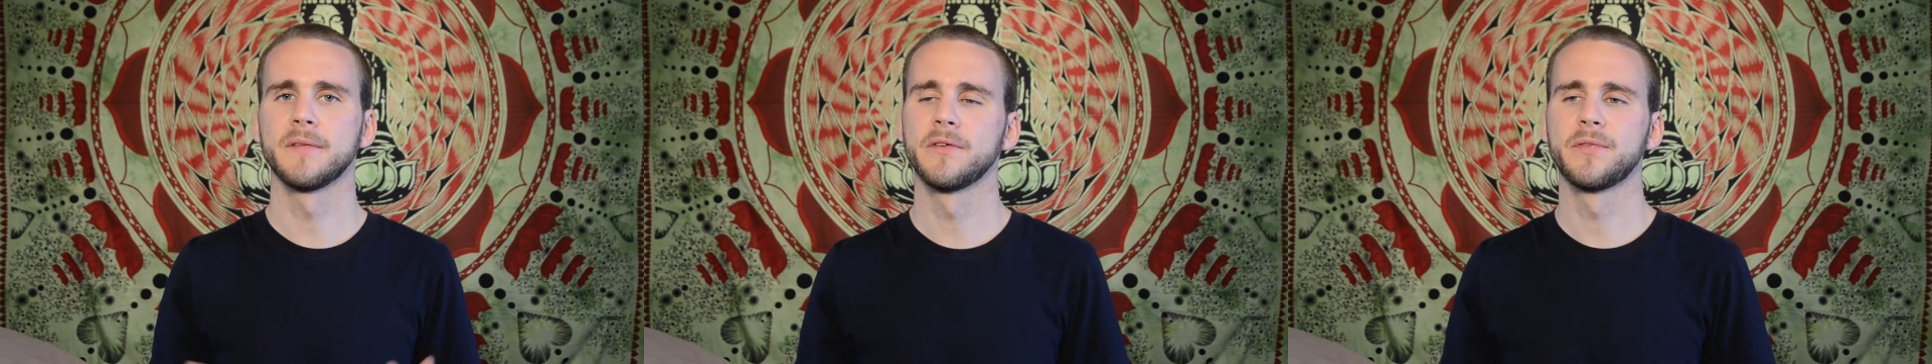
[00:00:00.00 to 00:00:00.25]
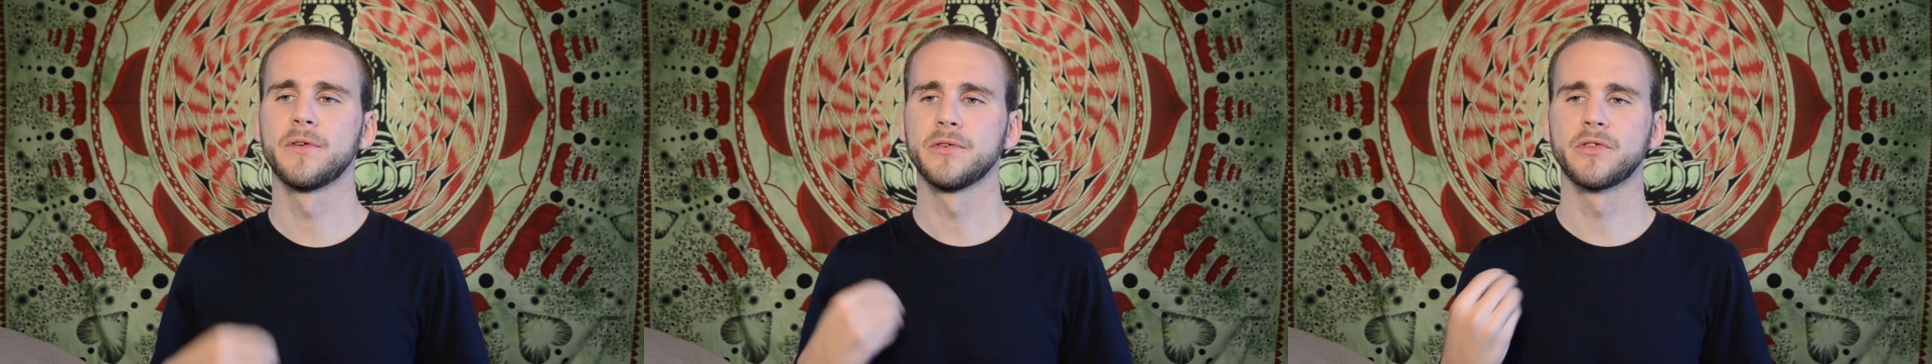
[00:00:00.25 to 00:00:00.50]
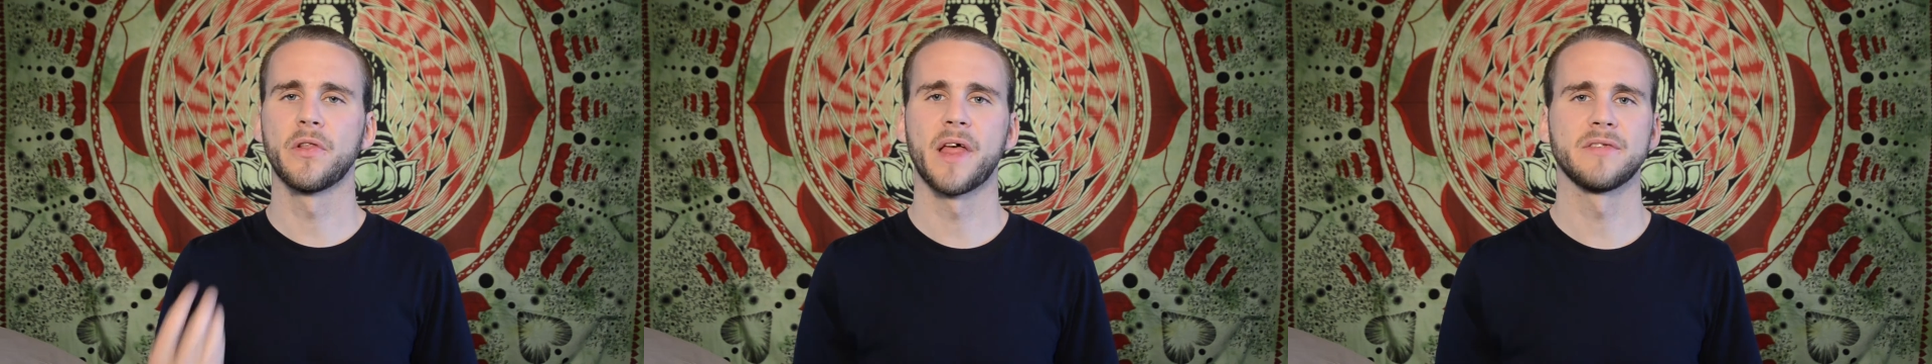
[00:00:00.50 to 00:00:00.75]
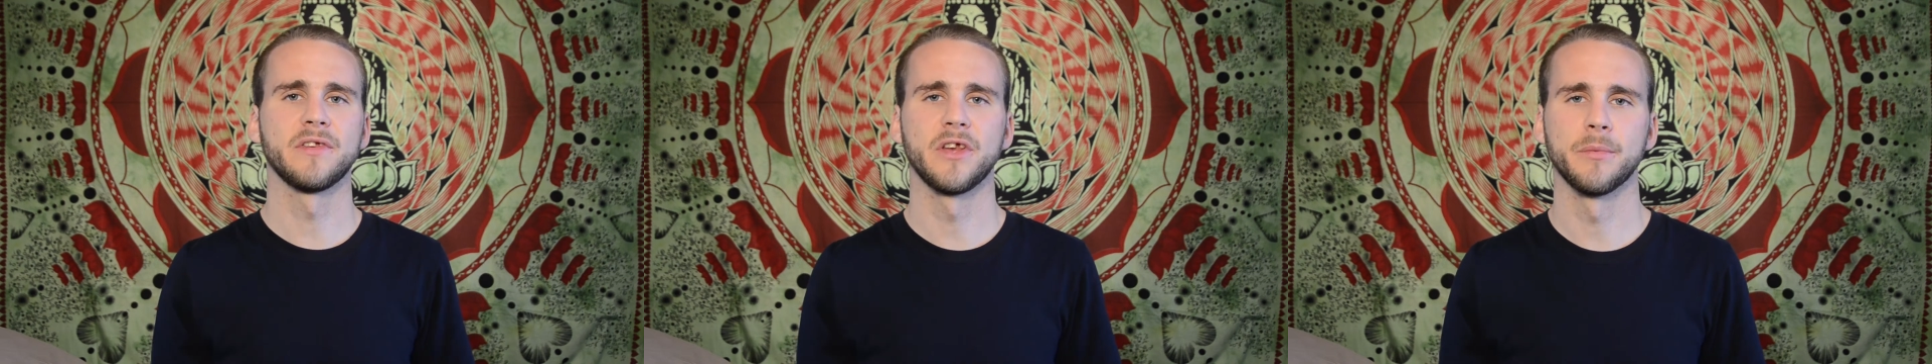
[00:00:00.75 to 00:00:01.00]
There's a
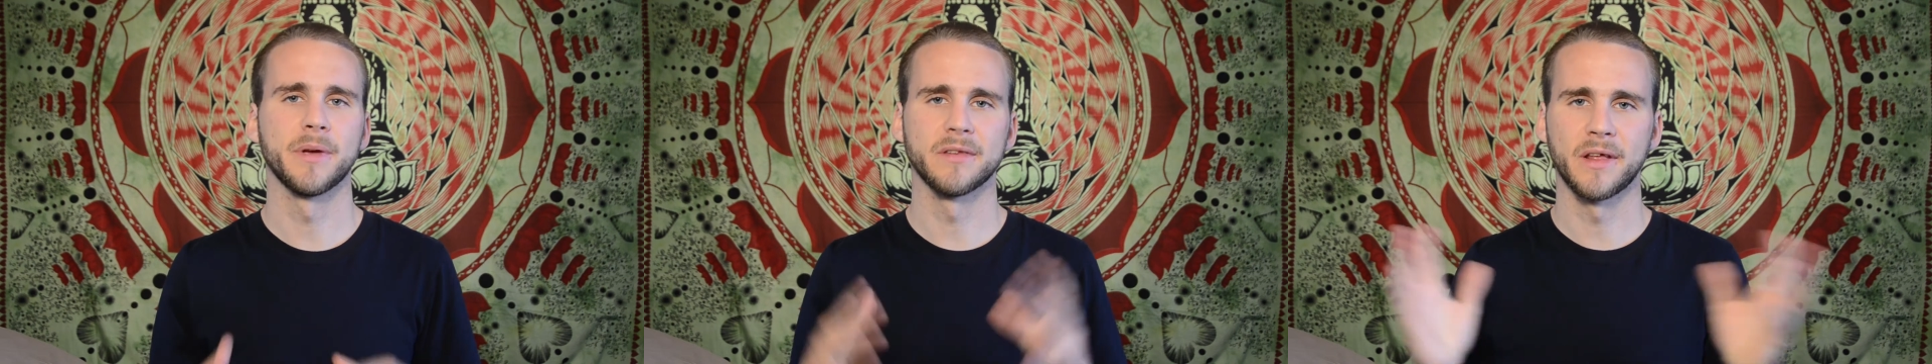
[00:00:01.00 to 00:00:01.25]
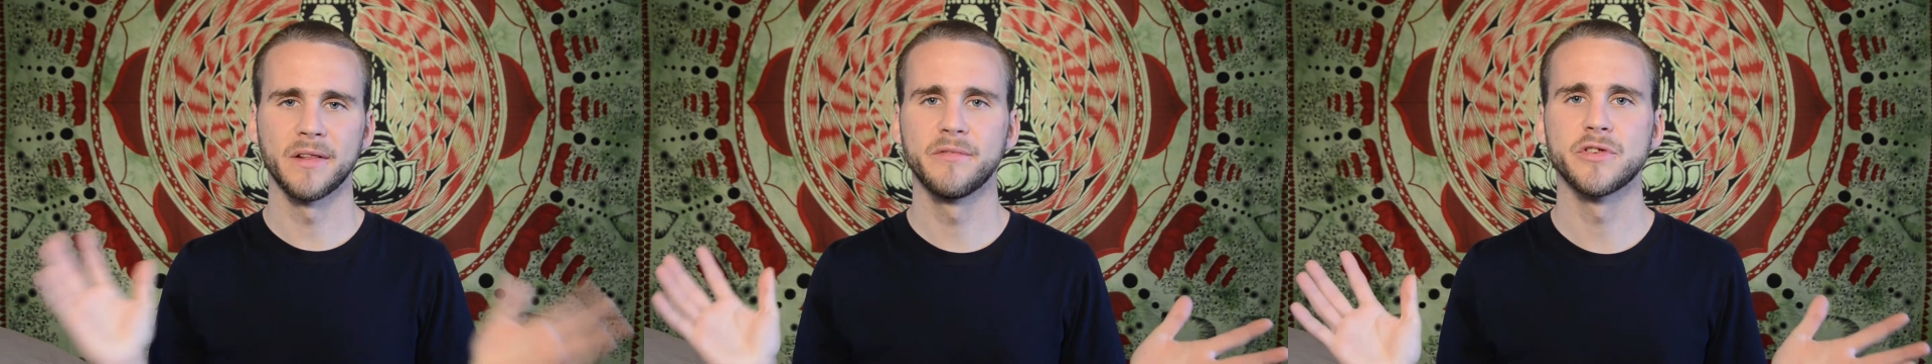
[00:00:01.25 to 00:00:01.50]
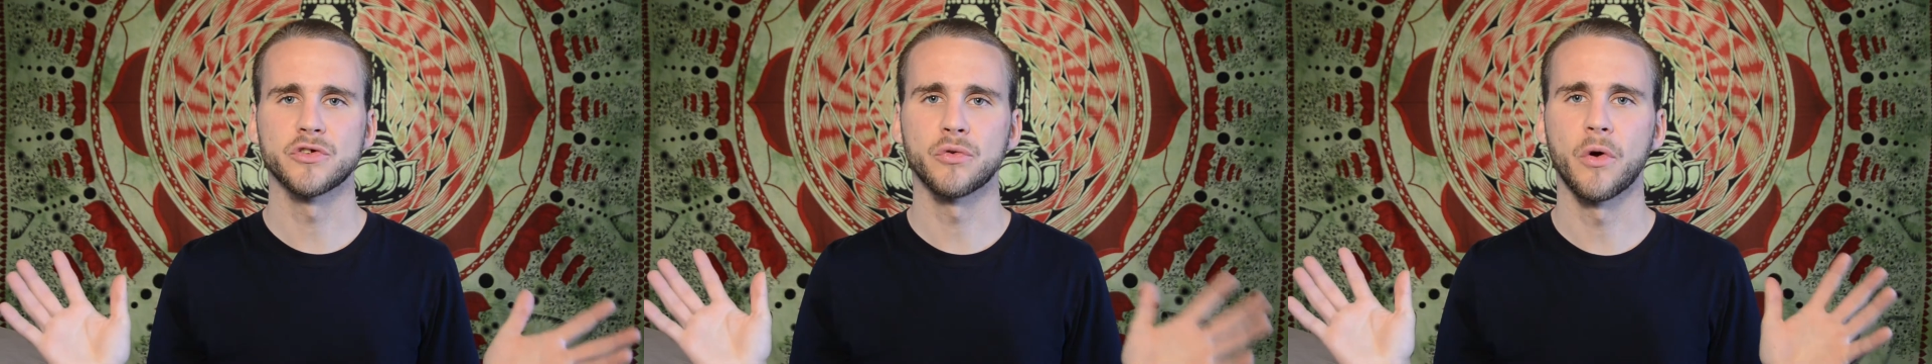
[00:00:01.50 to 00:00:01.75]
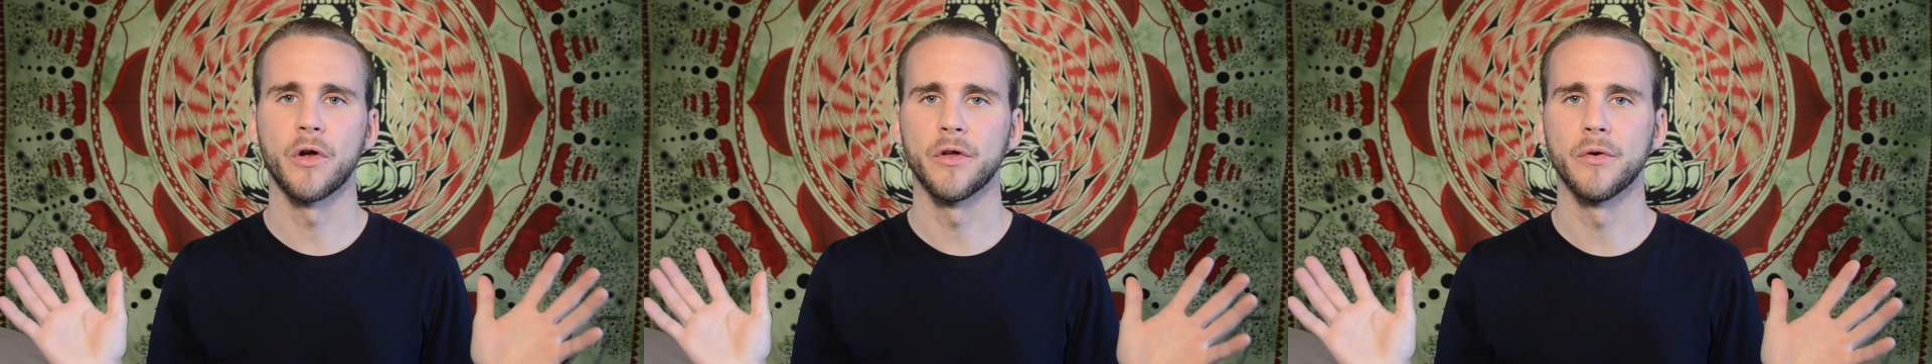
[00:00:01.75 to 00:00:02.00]
lesson here because I live in
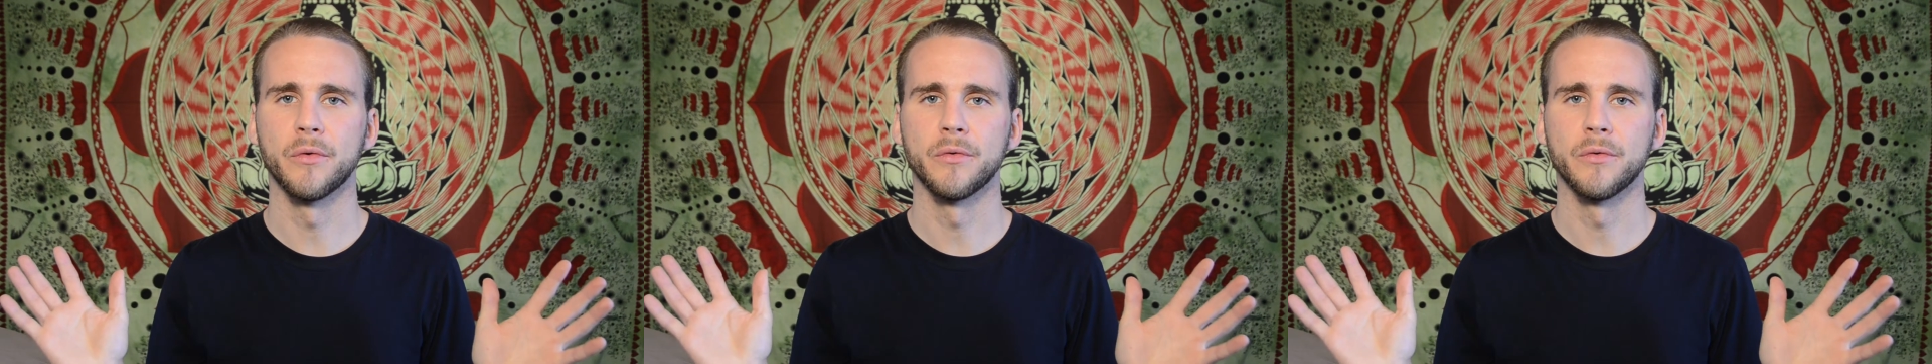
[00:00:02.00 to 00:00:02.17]
Toronto,